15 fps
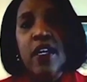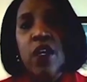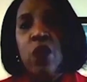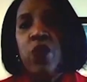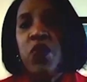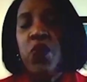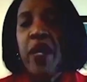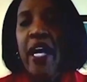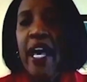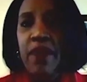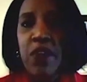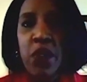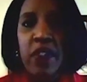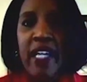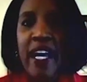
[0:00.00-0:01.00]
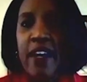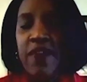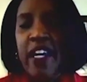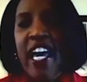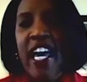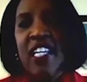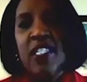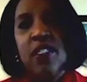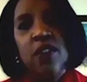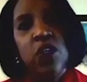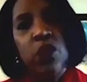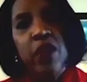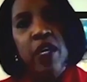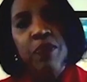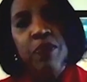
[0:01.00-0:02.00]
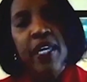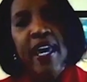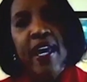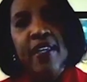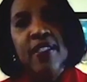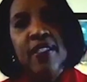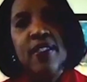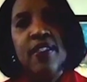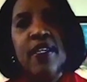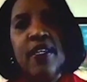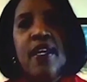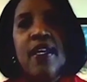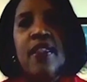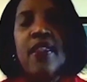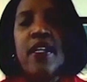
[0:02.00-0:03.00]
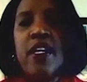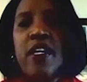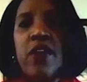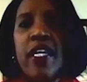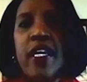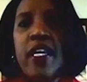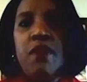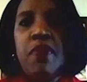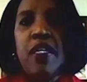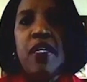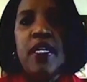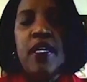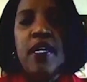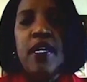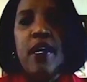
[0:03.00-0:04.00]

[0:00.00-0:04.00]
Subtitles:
When you have your live cast and your webcasts, there can be